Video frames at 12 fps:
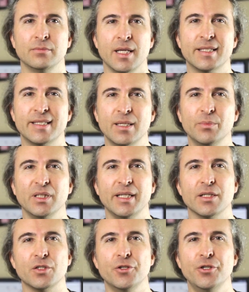Simblee
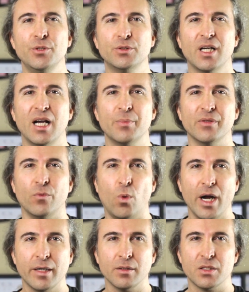is a new type of
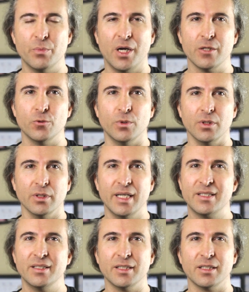wireless module.
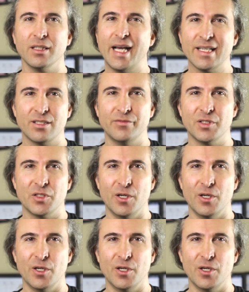It's in a class of its